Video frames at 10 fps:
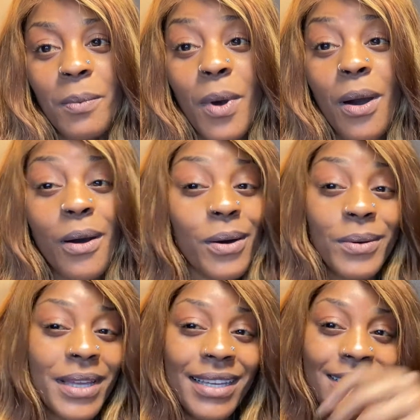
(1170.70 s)

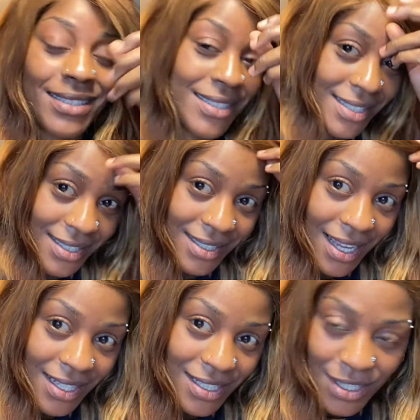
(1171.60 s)
always just
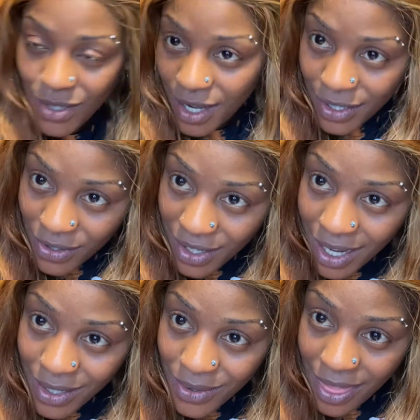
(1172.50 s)
trying to
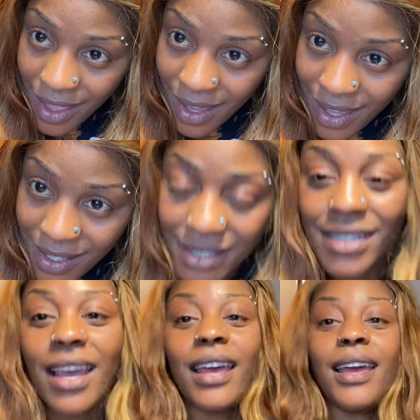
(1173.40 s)
create new
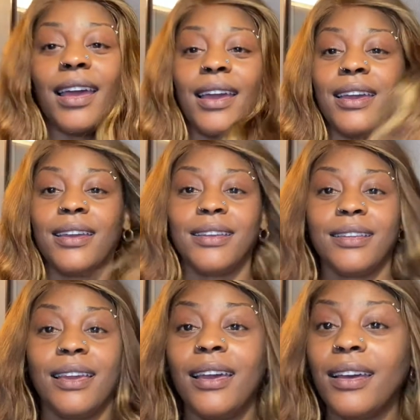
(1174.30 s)
things,
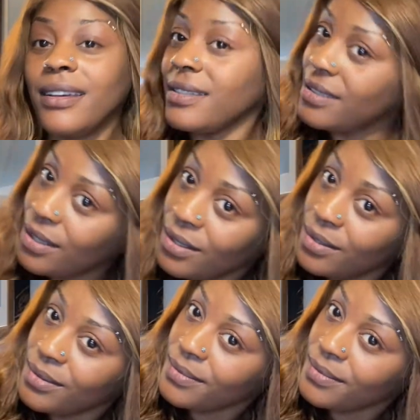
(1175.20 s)
and yeah, so